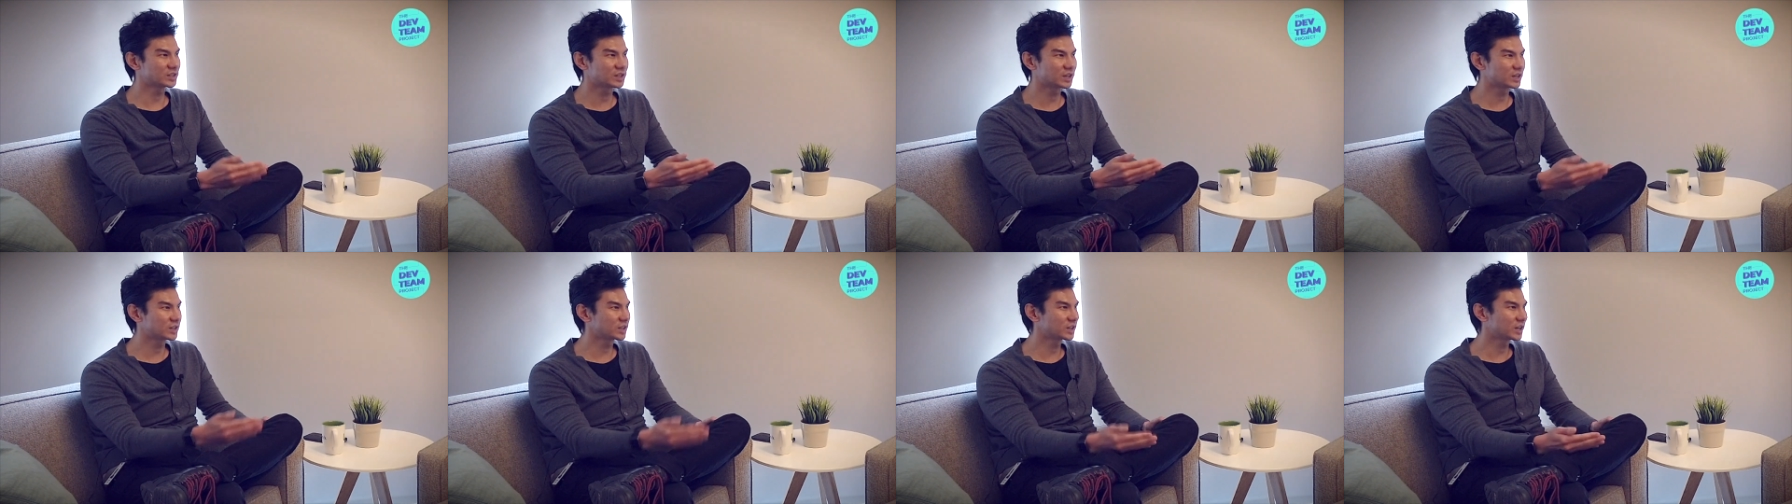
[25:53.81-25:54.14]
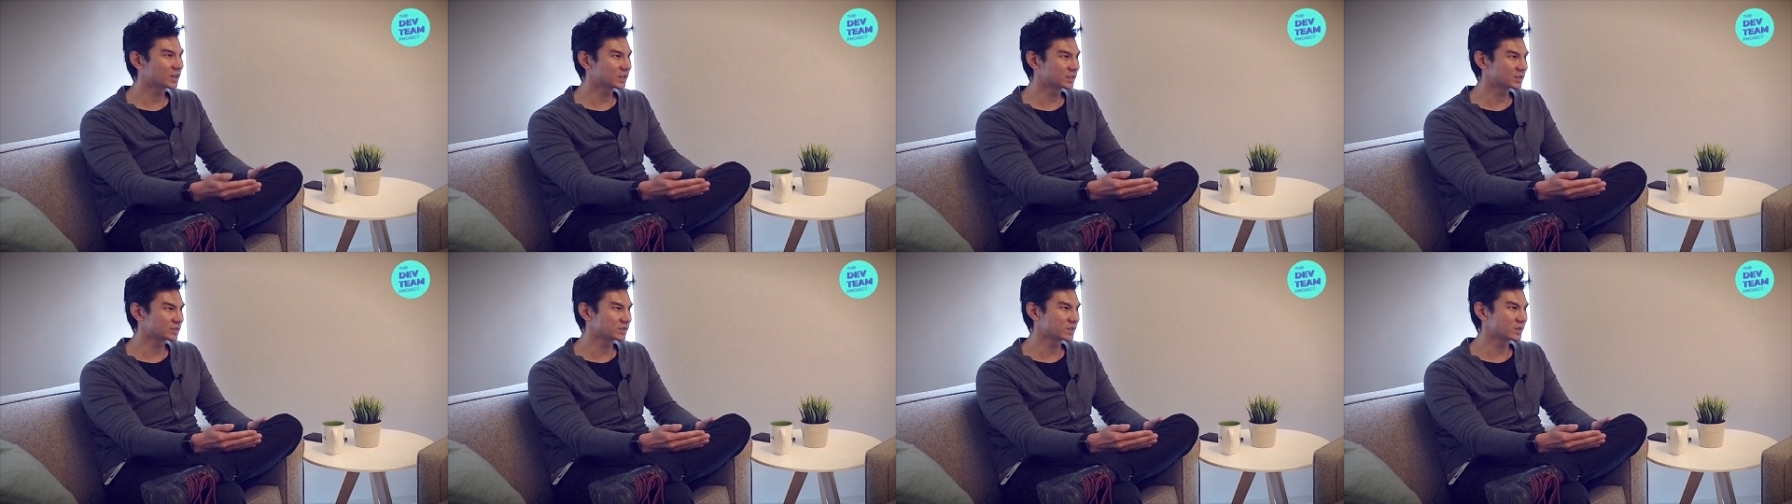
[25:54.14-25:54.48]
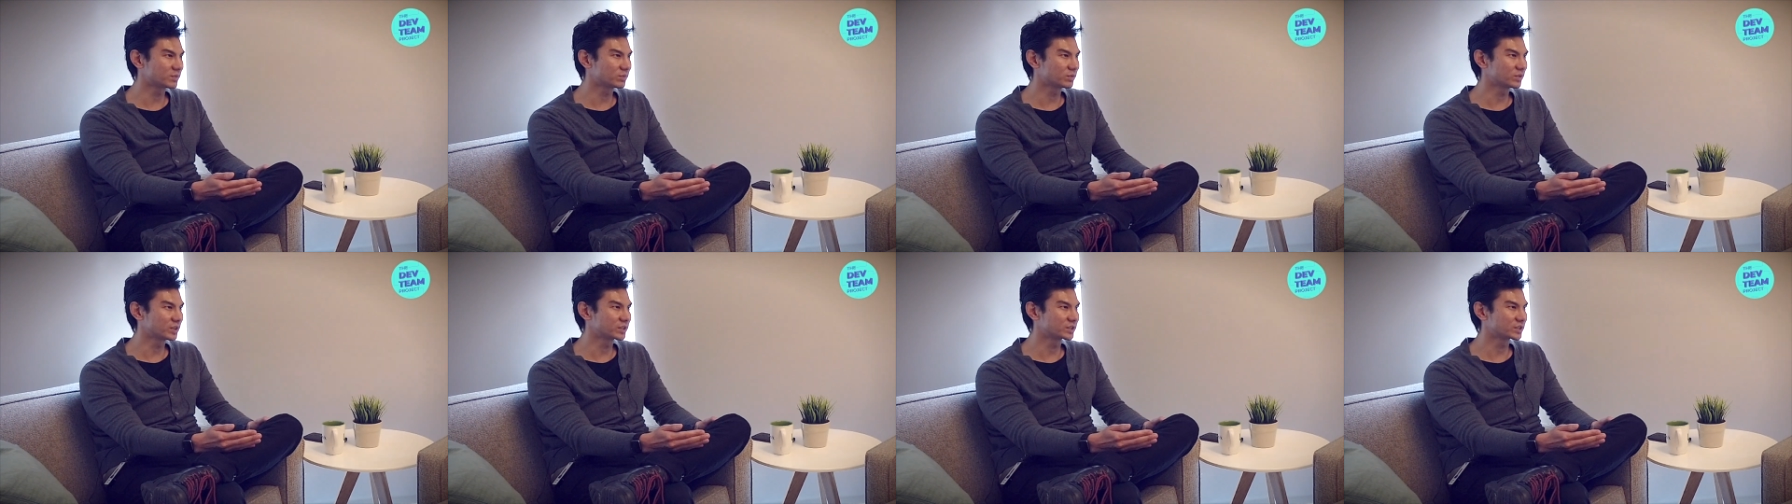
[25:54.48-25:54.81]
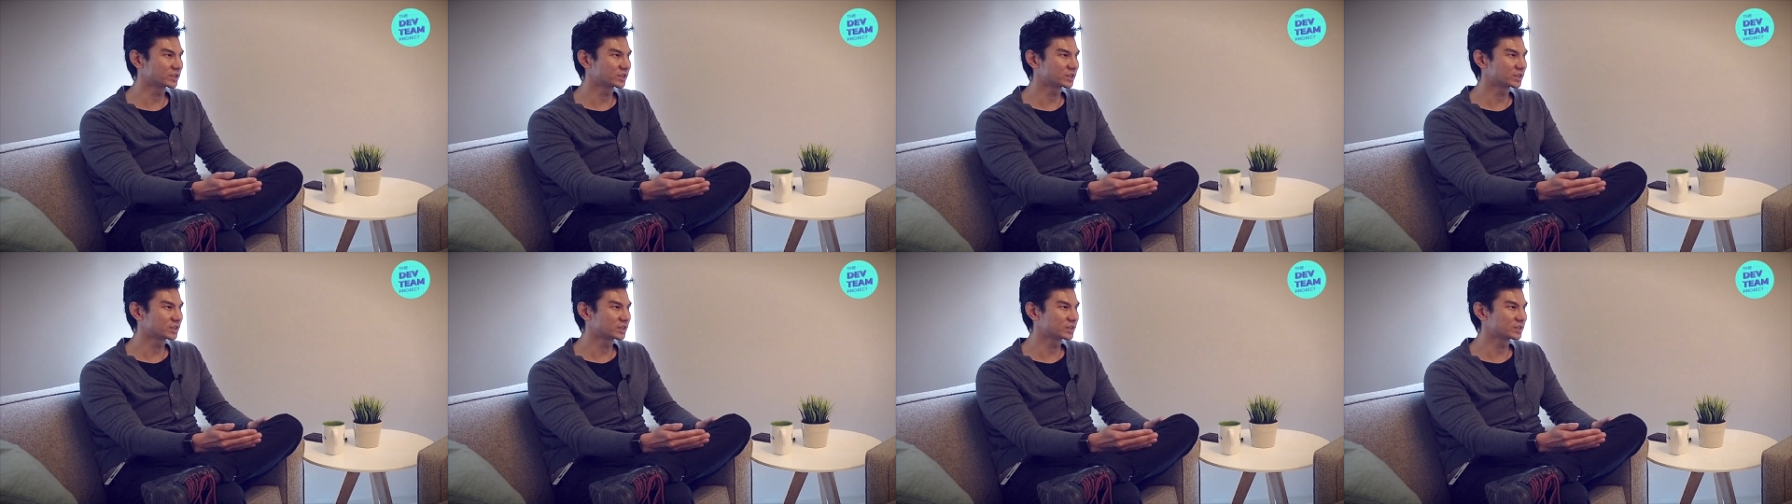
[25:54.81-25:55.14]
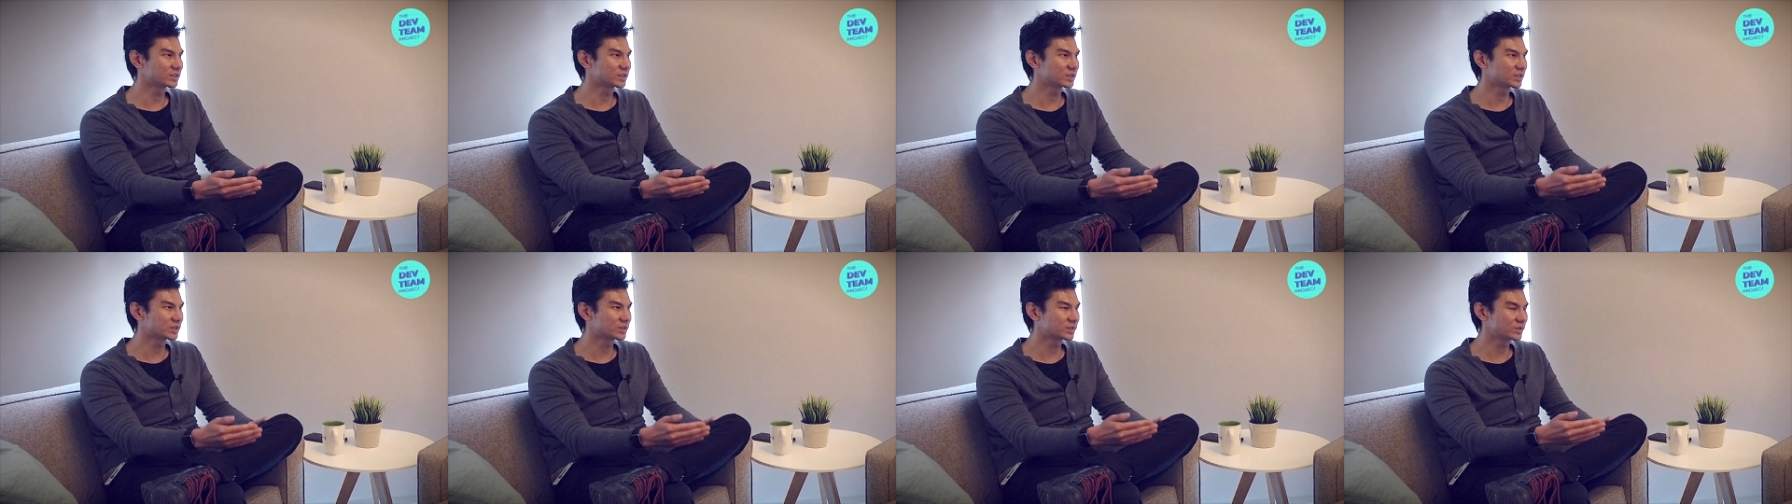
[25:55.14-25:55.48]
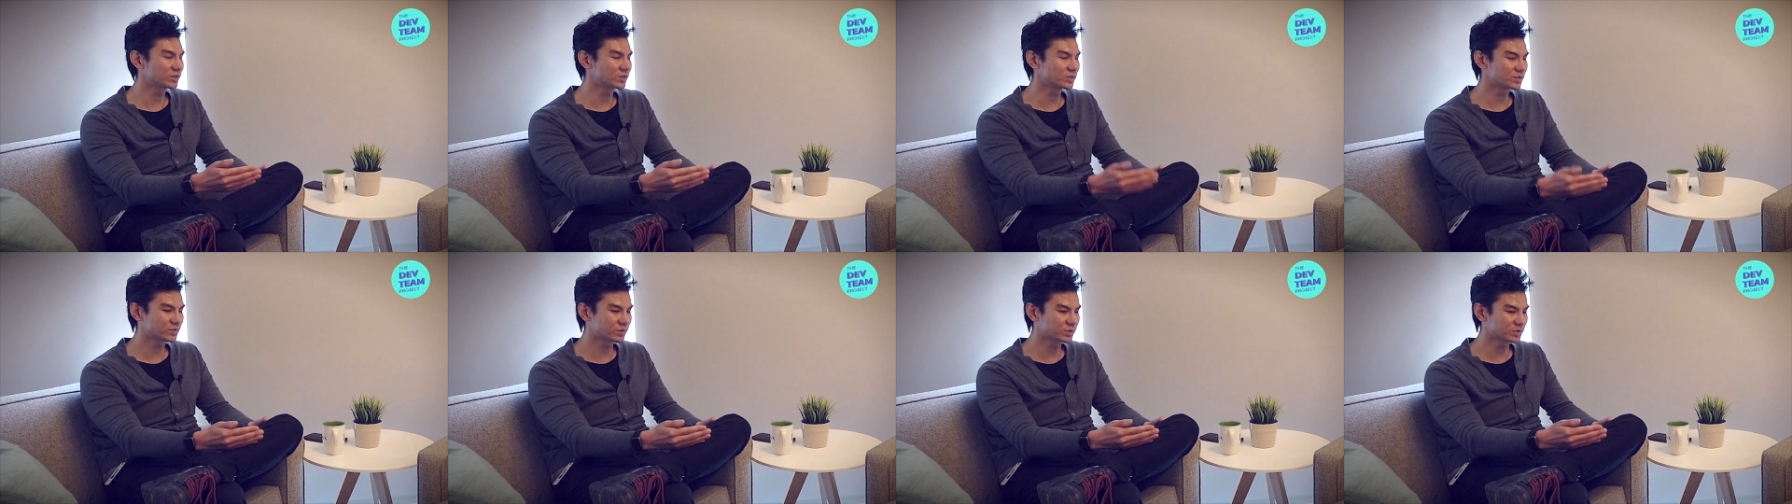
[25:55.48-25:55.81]
in any kind of separation, it's
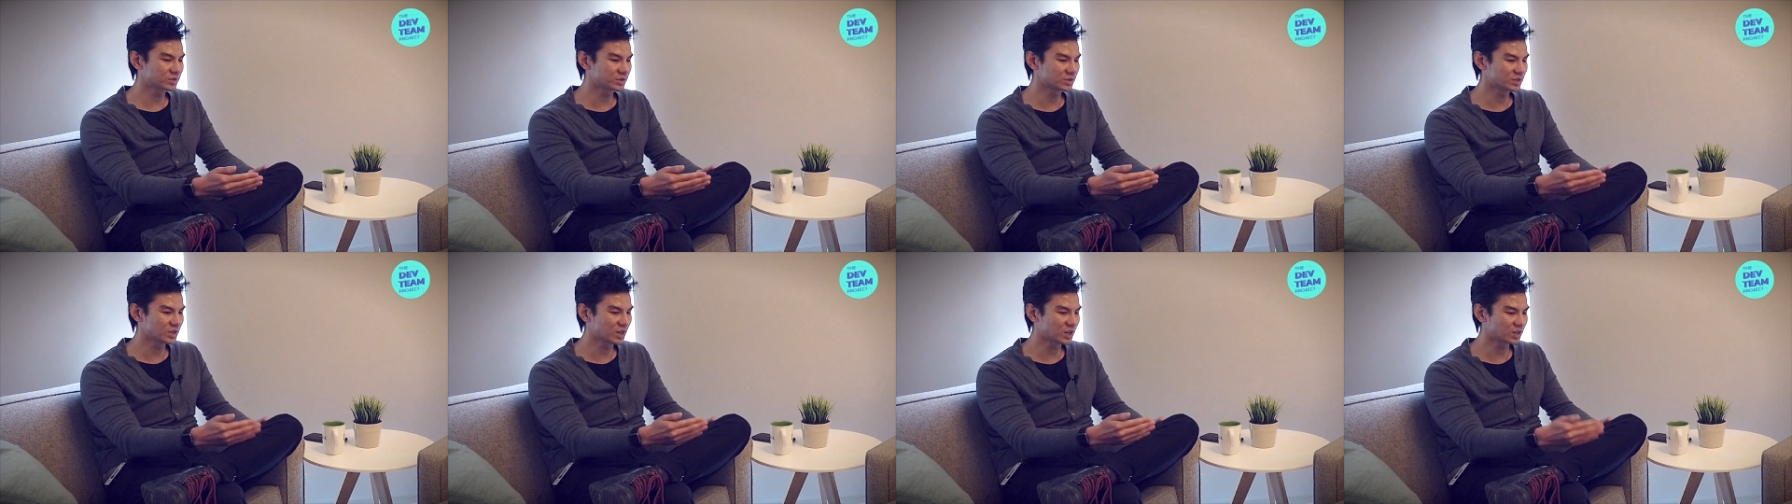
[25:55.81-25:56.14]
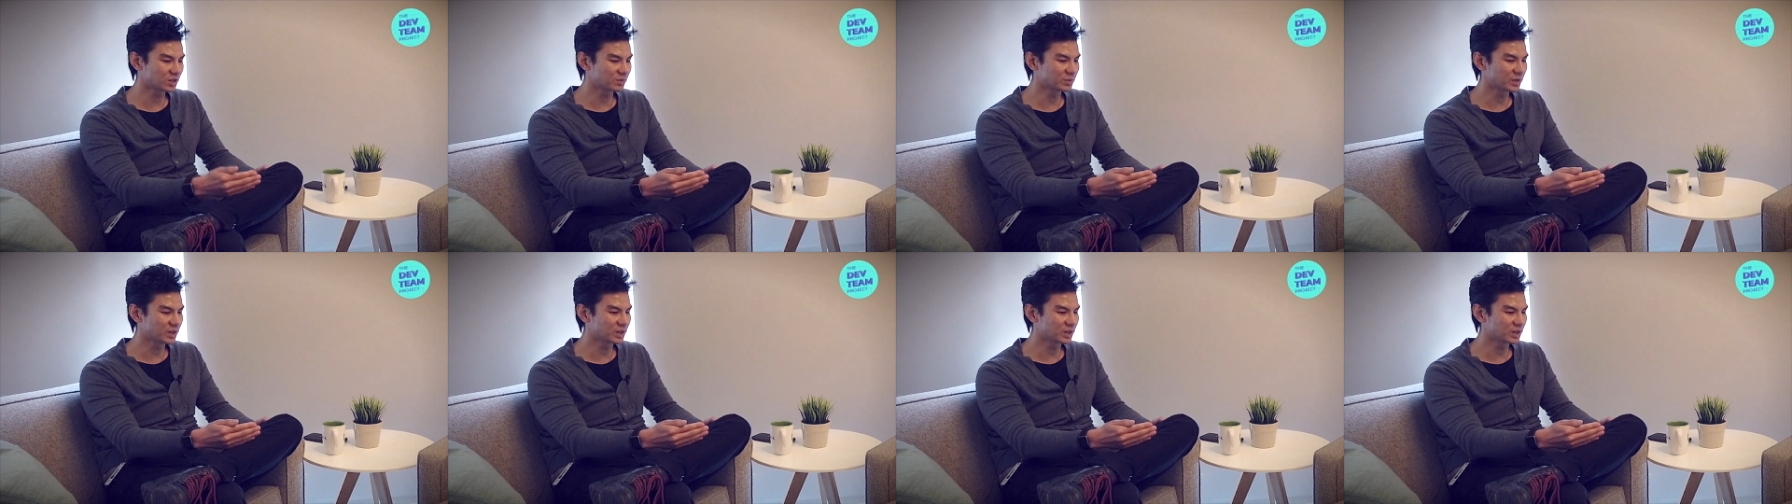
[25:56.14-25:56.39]
useful to talk